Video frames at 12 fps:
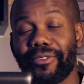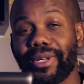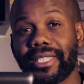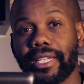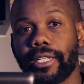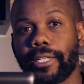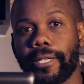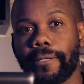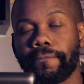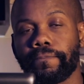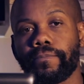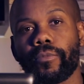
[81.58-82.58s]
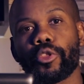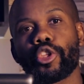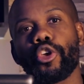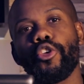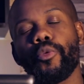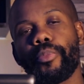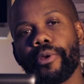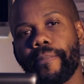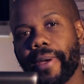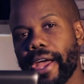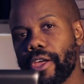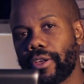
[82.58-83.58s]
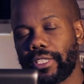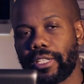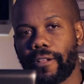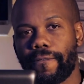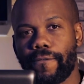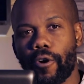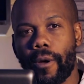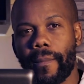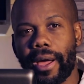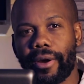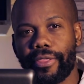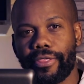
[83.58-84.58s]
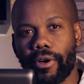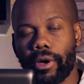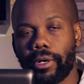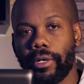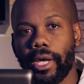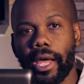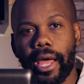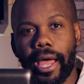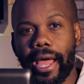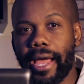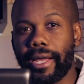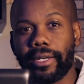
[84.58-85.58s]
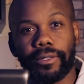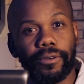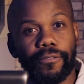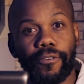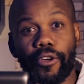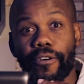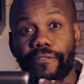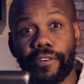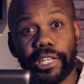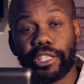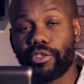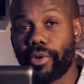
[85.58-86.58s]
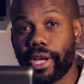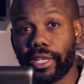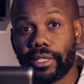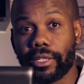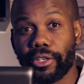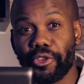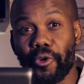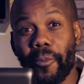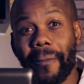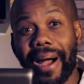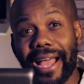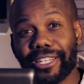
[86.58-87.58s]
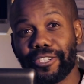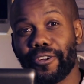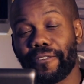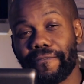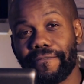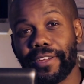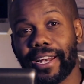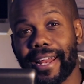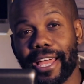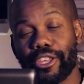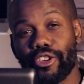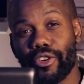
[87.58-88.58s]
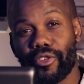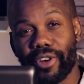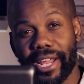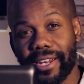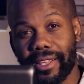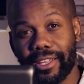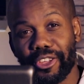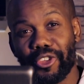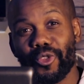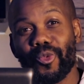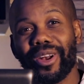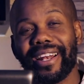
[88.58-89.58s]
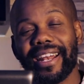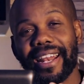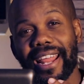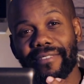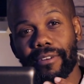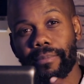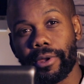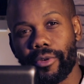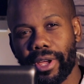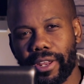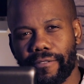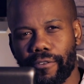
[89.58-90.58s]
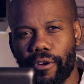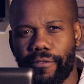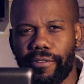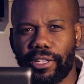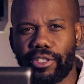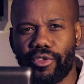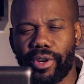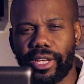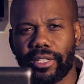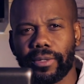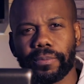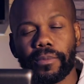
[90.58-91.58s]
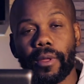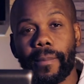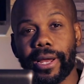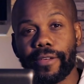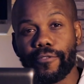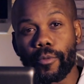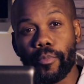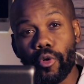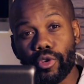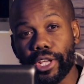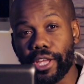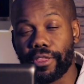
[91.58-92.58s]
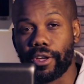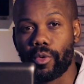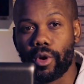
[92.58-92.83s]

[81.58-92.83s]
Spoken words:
recently, you prepare yourself for a marathon. And for your first race, you might not feel like you're ready. You will never be ready for your first race. But if you put in the